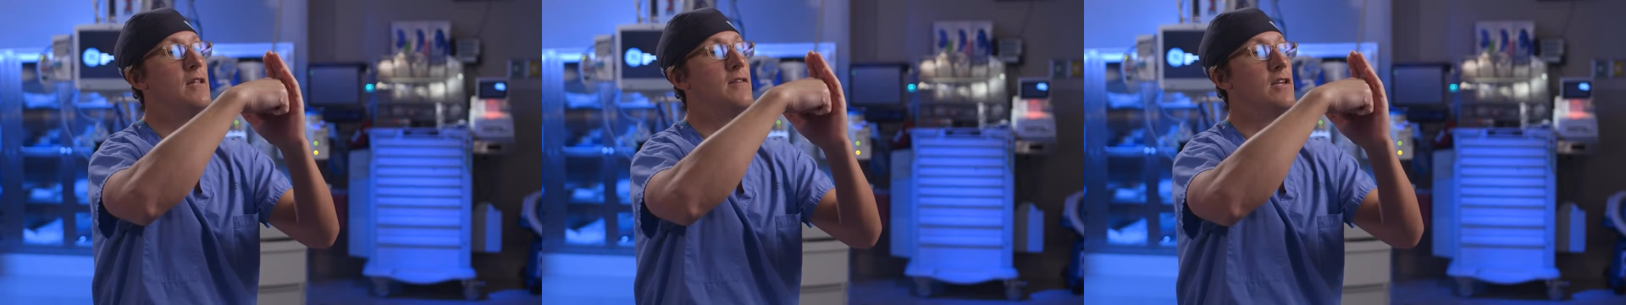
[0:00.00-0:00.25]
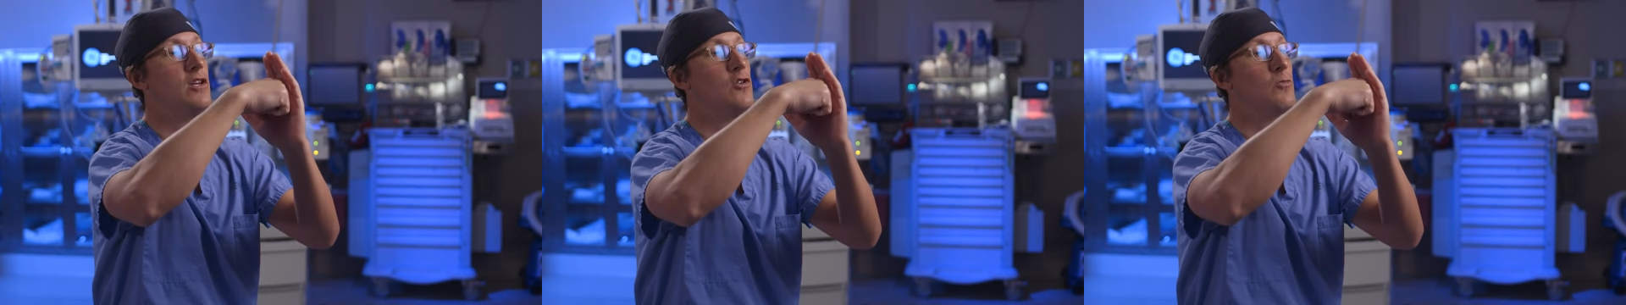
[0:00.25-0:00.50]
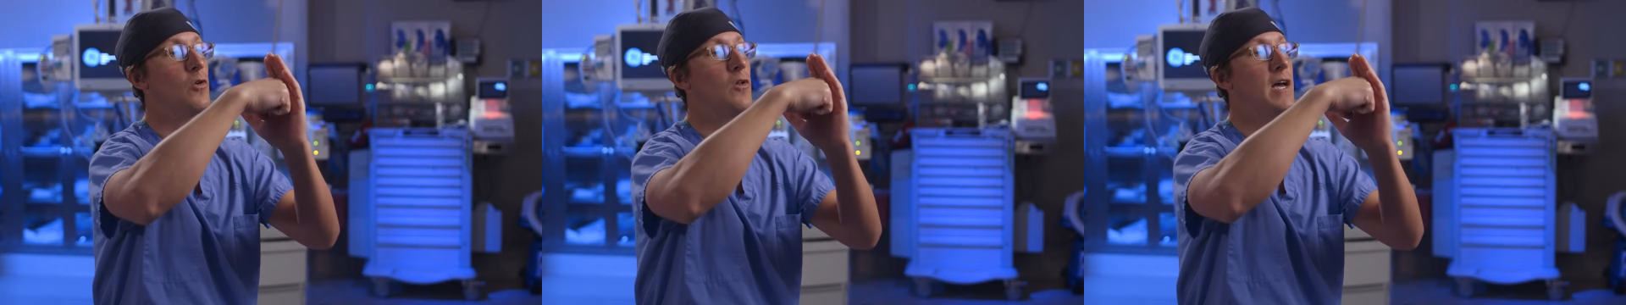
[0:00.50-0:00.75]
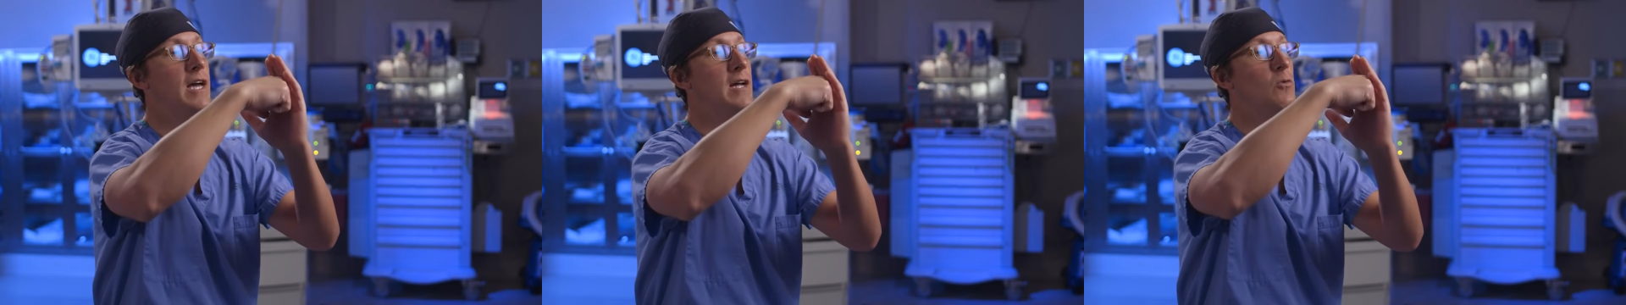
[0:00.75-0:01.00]
the
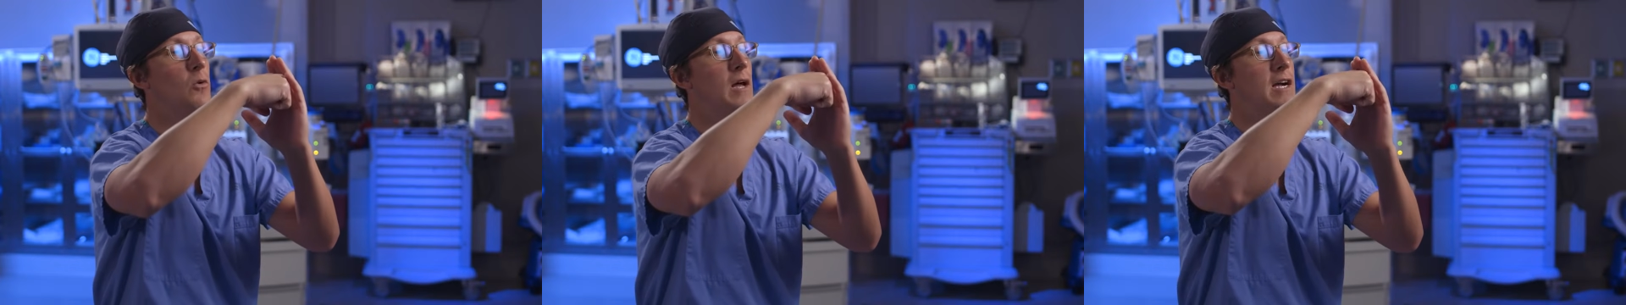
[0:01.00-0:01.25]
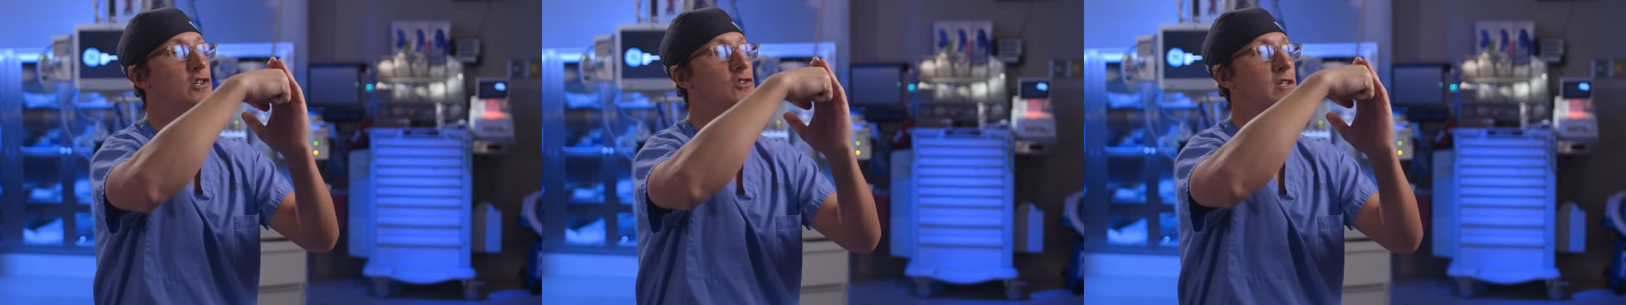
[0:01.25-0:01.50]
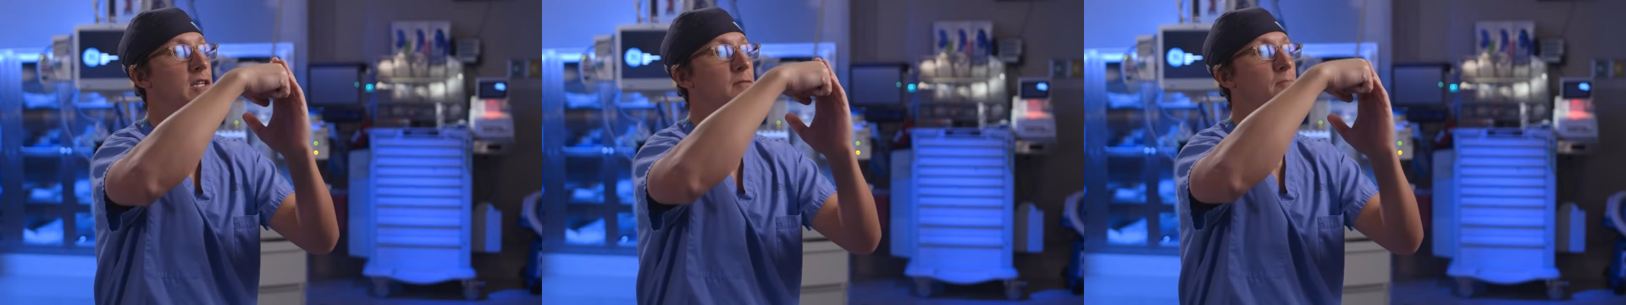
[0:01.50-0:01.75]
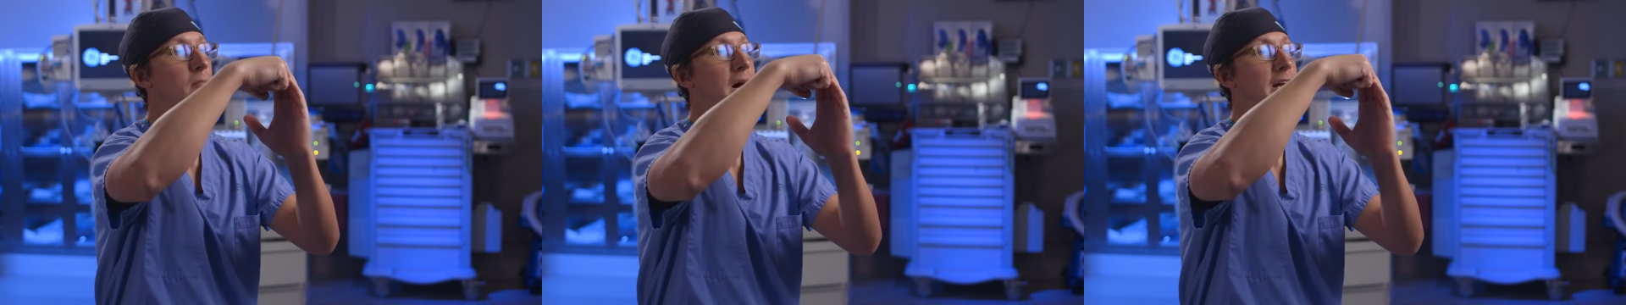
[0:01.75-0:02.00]
humeral head will
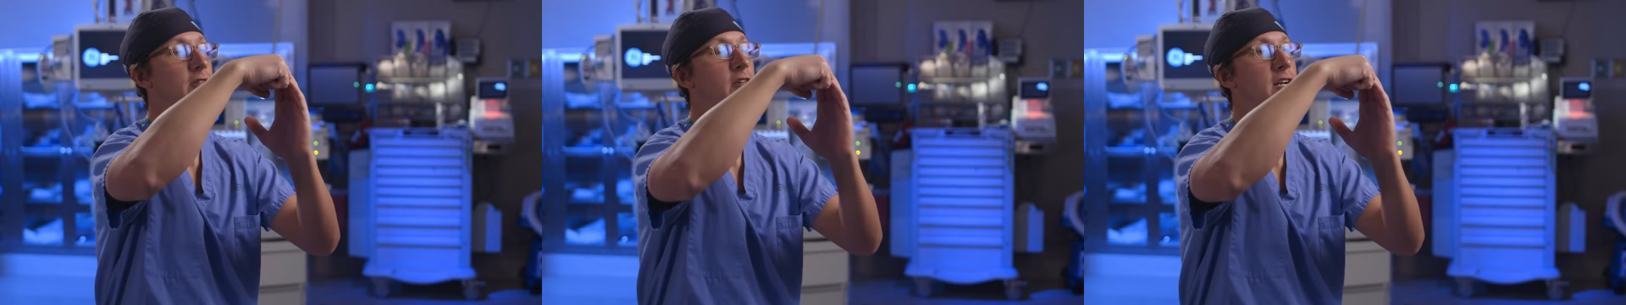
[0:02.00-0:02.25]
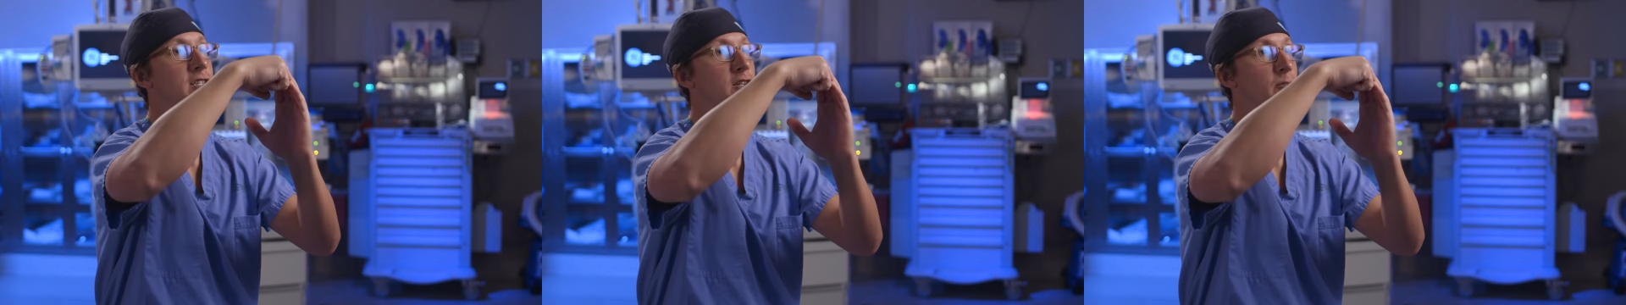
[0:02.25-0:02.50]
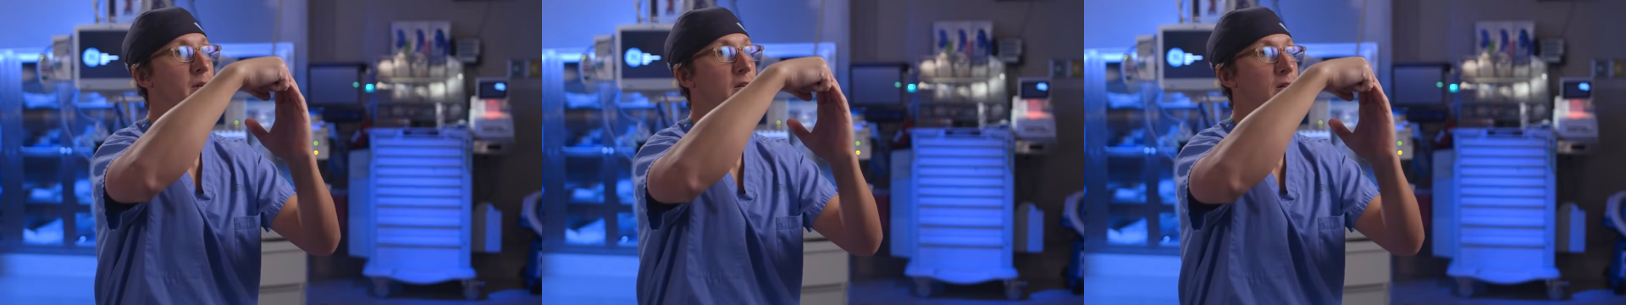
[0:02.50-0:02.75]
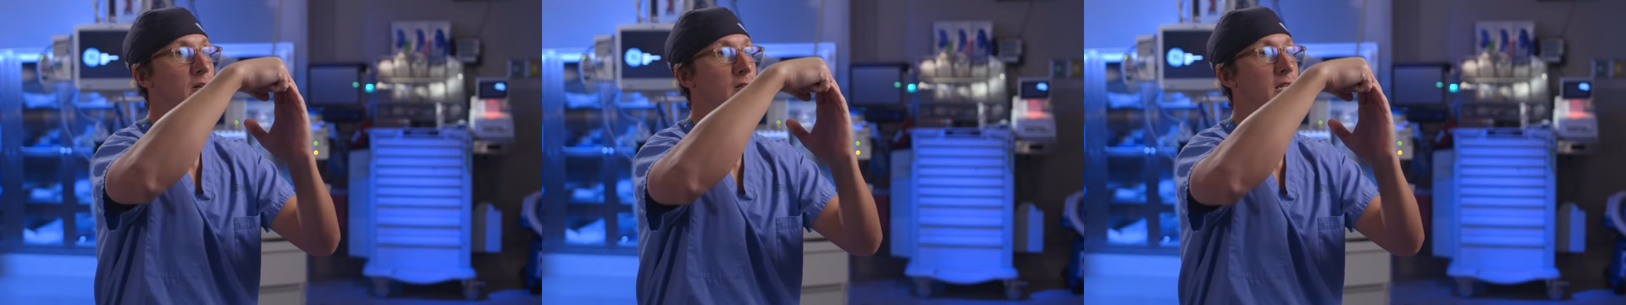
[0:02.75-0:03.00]
actually migrate
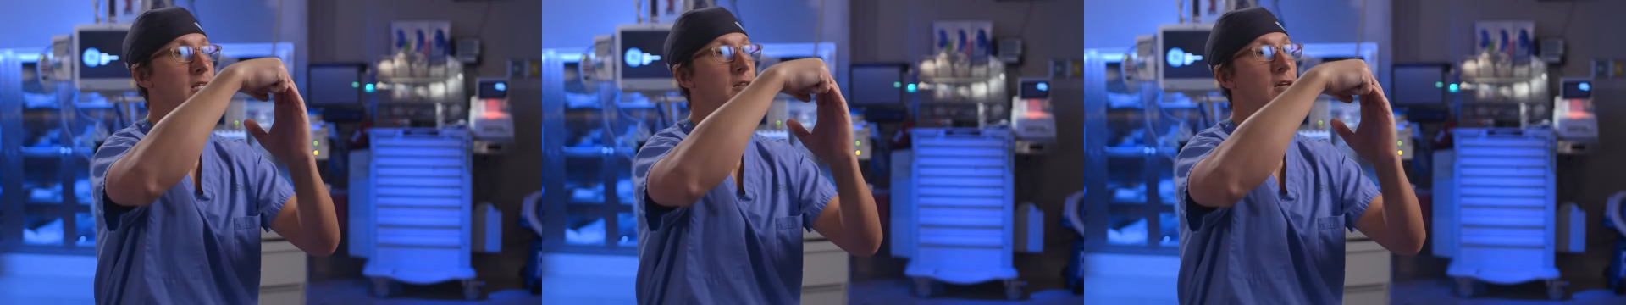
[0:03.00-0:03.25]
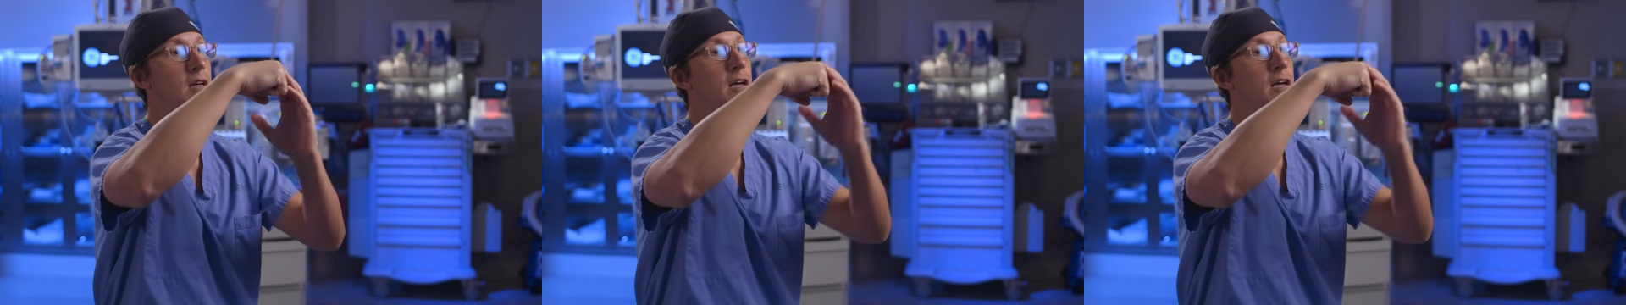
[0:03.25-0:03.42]
superiorly.